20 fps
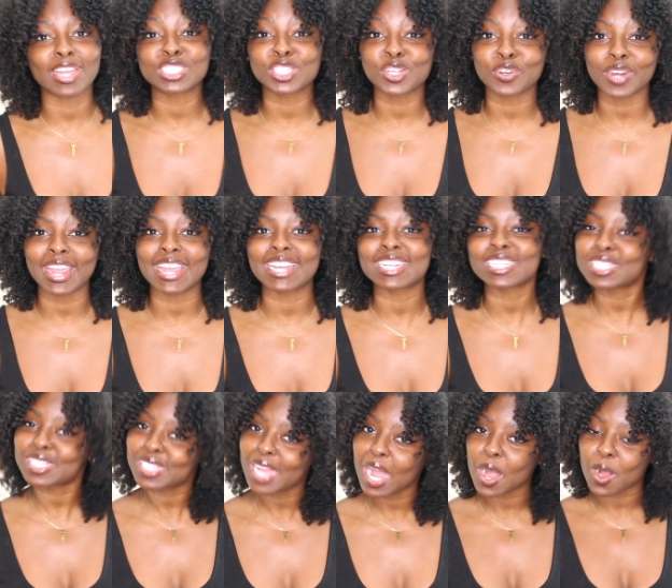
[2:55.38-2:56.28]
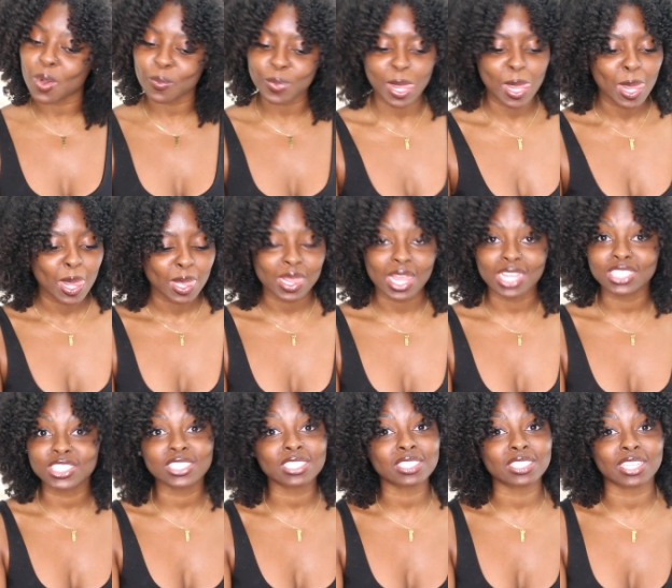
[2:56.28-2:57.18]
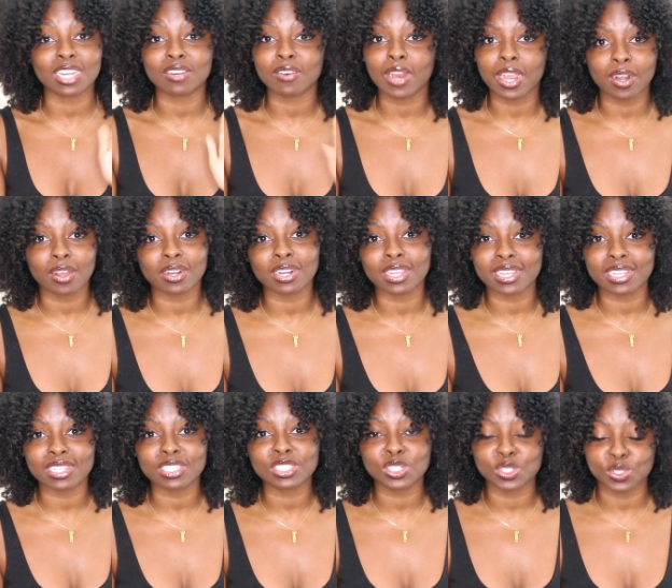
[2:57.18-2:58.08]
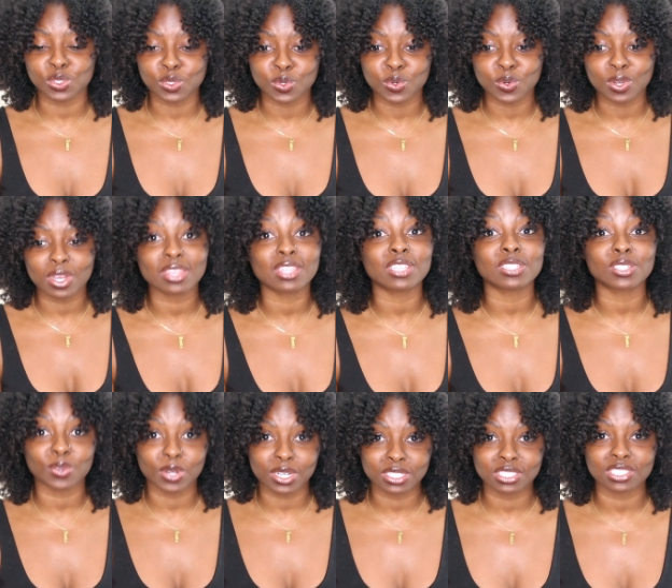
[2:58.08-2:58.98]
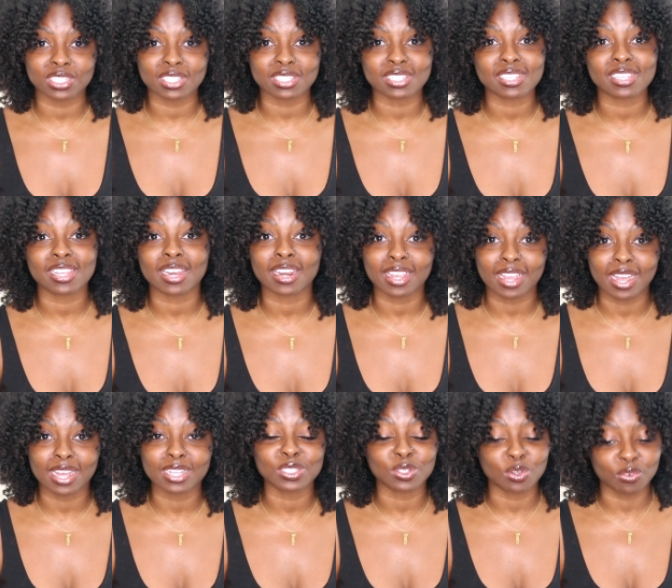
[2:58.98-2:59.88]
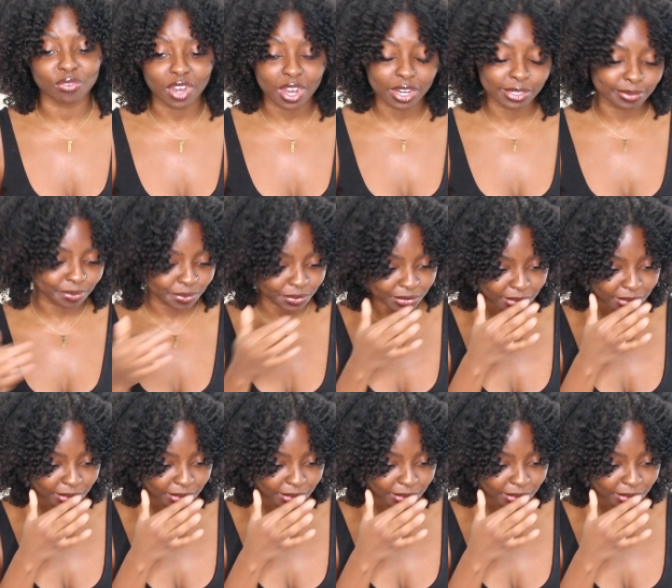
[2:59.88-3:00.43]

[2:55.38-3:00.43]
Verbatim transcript: that's great. So let's just get right on into these questions that I got so far.